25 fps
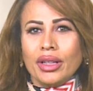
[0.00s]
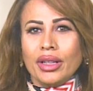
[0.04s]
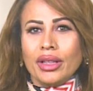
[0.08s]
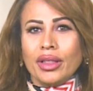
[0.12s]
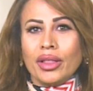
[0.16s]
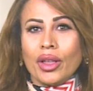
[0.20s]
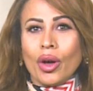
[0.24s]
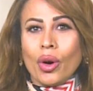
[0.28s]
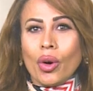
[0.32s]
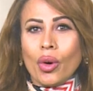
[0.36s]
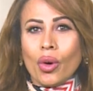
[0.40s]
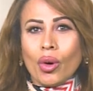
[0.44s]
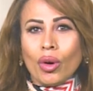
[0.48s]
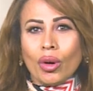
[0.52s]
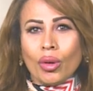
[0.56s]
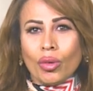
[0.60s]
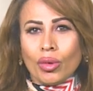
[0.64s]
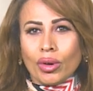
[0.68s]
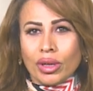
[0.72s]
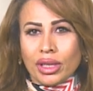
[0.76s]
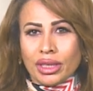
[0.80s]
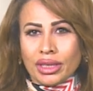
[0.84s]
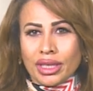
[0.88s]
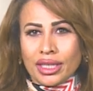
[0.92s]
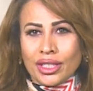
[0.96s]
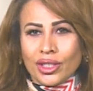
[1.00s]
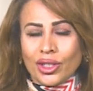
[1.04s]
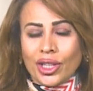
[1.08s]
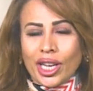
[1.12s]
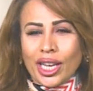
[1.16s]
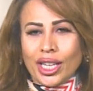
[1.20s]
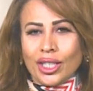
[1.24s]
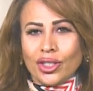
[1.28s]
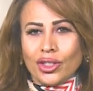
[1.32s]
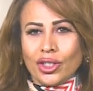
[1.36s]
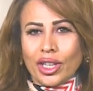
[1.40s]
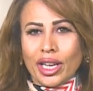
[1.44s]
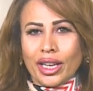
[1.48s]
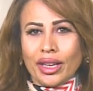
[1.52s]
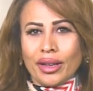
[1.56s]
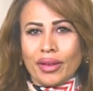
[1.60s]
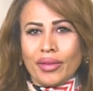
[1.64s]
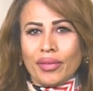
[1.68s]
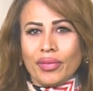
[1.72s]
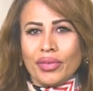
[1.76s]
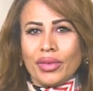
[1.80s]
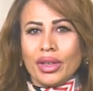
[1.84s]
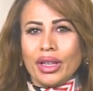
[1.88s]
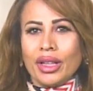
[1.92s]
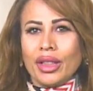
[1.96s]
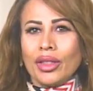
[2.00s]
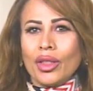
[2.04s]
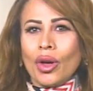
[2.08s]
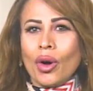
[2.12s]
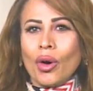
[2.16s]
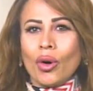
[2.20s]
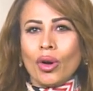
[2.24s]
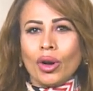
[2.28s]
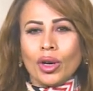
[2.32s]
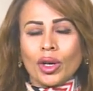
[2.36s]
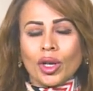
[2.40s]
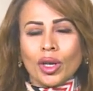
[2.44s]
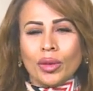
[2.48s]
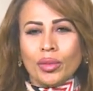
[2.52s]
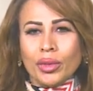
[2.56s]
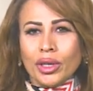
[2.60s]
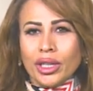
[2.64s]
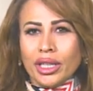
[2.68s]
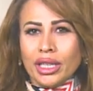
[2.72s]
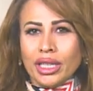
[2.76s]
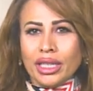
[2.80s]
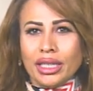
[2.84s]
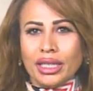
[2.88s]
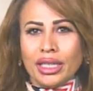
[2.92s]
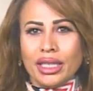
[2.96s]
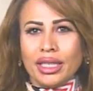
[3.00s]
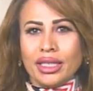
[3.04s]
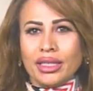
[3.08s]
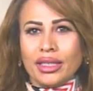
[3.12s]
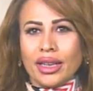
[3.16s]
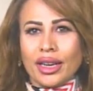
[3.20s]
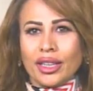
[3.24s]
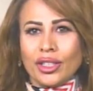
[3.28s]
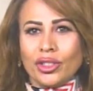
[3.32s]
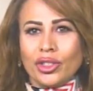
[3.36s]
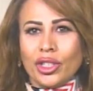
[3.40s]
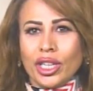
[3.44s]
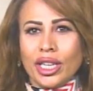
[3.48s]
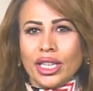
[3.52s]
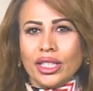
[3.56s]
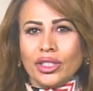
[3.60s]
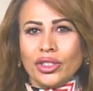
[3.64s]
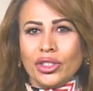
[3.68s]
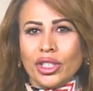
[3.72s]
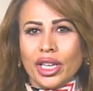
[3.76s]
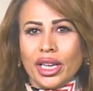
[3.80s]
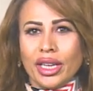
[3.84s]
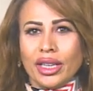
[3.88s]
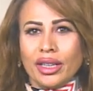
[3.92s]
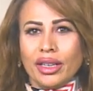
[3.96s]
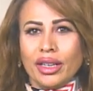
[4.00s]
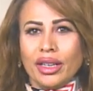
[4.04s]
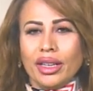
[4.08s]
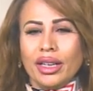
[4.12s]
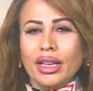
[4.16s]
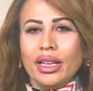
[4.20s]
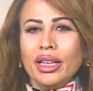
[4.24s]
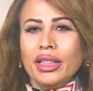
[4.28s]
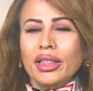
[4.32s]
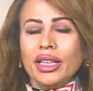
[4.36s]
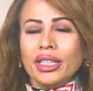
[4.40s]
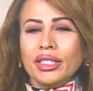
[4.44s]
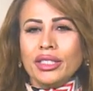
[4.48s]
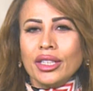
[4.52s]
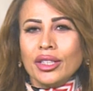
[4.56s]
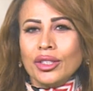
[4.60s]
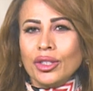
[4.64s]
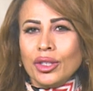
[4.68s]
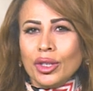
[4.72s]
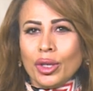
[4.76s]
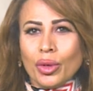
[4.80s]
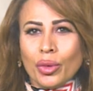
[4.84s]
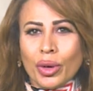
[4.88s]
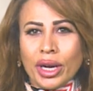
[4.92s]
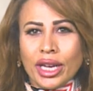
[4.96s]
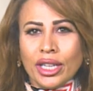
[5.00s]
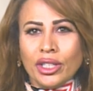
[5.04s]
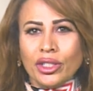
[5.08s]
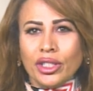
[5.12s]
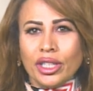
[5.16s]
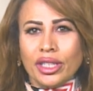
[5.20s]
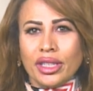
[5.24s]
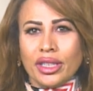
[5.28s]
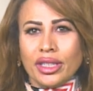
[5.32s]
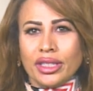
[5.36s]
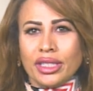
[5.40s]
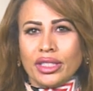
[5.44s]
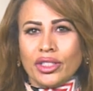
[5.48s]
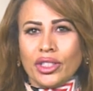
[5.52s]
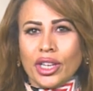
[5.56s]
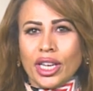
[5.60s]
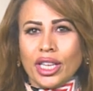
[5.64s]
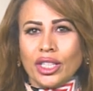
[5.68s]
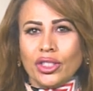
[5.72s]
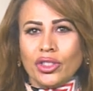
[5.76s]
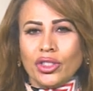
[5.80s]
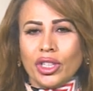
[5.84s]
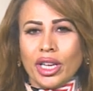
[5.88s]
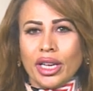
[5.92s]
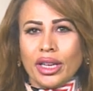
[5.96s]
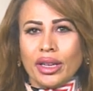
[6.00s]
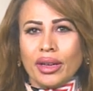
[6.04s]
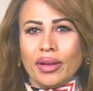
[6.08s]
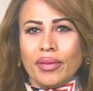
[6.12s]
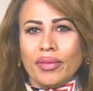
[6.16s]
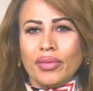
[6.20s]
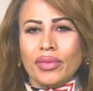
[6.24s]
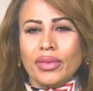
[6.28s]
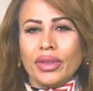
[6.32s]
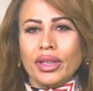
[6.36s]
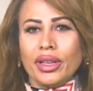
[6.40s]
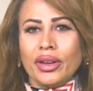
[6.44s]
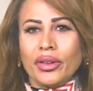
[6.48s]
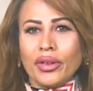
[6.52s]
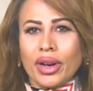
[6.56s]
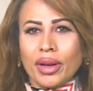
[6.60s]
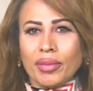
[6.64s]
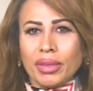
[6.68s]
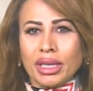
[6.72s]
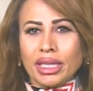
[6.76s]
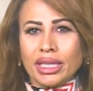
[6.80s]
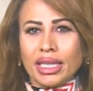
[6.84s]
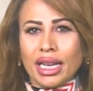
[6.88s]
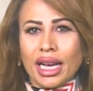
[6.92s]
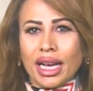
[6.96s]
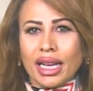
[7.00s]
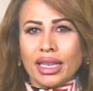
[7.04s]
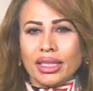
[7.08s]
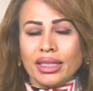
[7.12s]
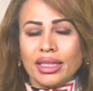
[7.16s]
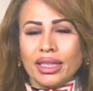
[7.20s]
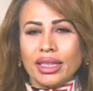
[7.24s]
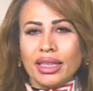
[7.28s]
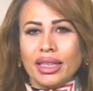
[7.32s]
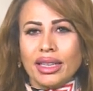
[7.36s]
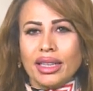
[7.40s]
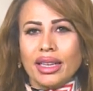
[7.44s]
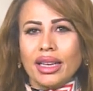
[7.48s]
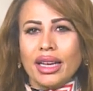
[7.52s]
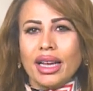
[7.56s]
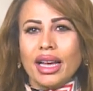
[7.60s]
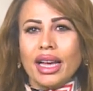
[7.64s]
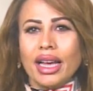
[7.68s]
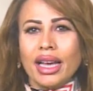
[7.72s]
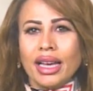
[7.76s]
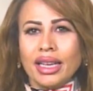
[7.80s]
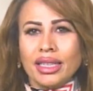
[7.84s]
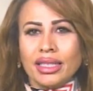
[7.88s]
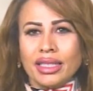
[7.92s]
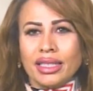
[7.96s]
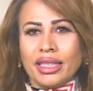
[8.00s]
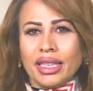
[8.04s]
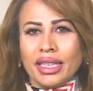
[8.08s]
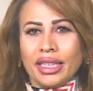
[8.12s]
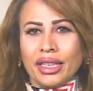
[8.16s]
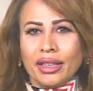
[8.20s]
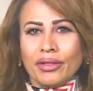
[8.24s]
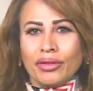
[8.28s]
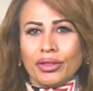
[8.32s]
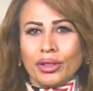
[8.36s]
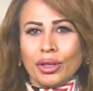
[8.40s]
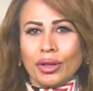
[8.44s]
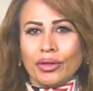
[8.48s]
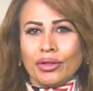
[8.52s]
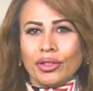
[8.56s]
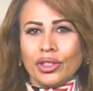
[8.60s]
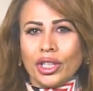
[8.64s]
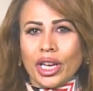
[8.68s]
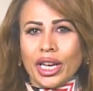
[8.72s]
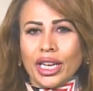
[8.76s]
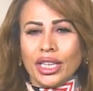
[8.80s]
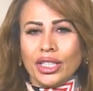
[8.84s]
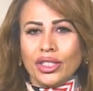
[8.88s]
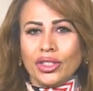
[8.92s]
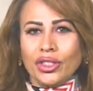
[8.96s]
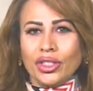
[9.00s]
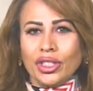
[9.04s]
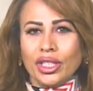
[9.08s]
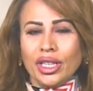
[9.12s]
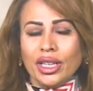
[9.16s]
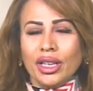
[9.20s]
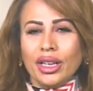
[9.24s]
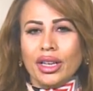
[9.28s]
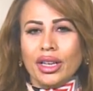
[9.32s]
The whole world is changing. The whole communities are changing. The situation is changing. Ramadan is the gift of change.